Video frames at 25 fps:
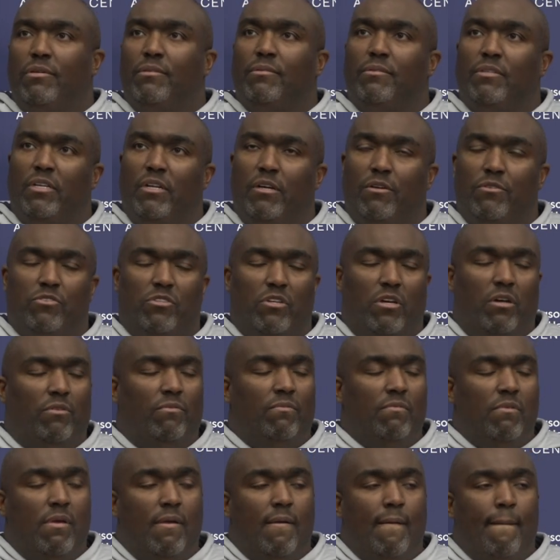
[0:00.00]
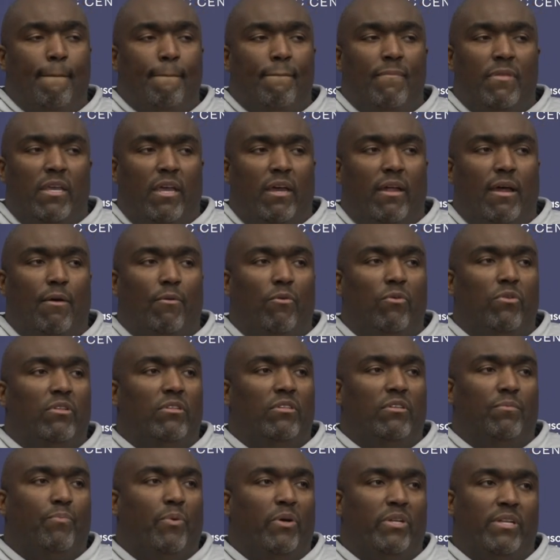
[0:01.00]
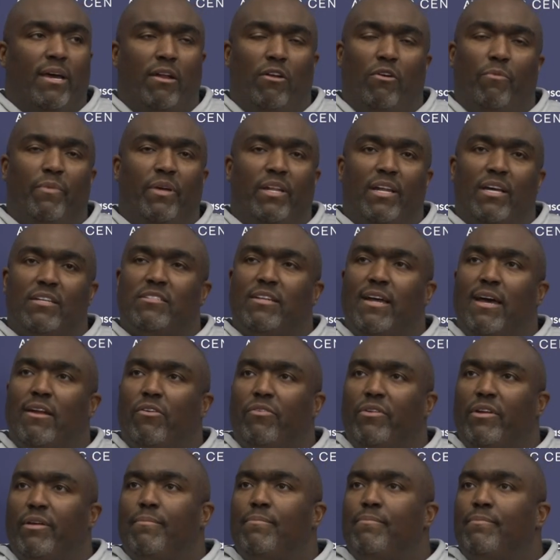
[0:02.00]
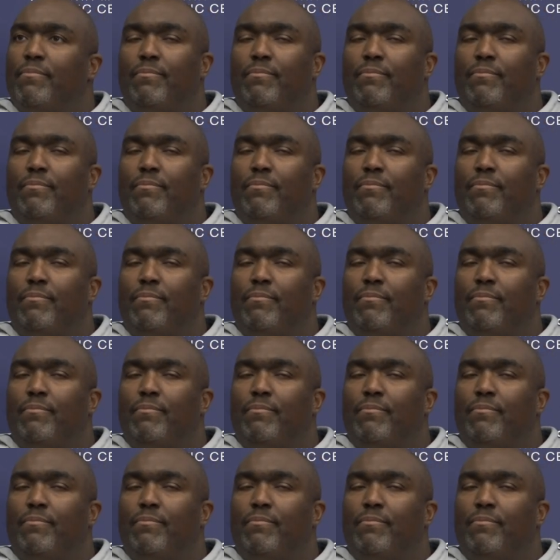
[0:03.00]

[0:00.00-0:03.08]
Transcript: You know, so yeah, I would put that on me. That's not on him.